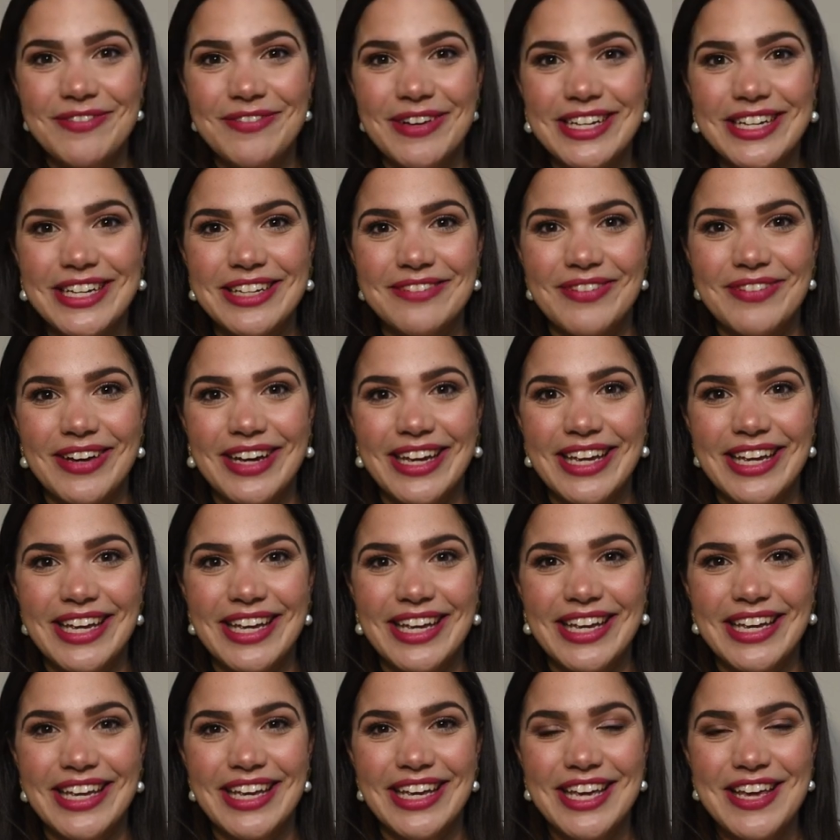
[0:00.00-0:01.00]

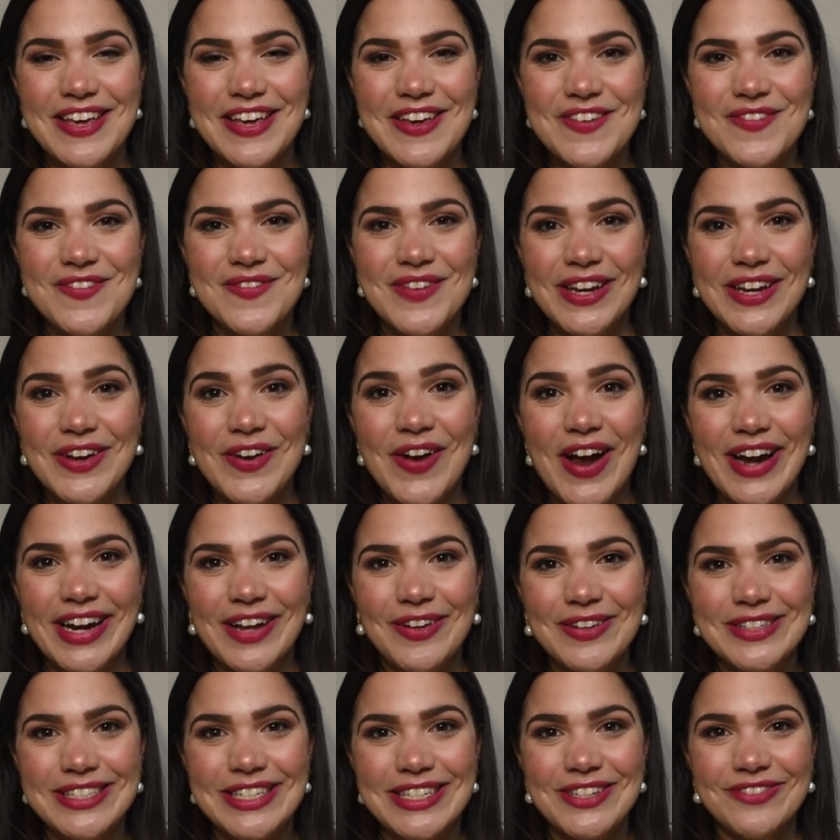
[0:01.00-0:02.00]
my video, and I
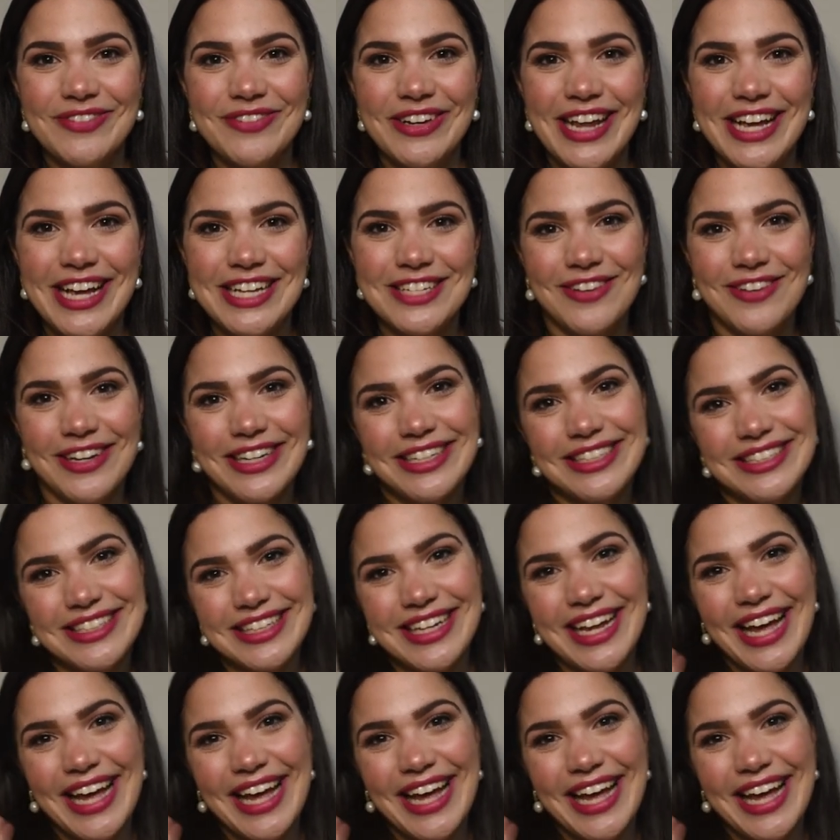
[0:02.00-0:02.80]
will see you in my next one.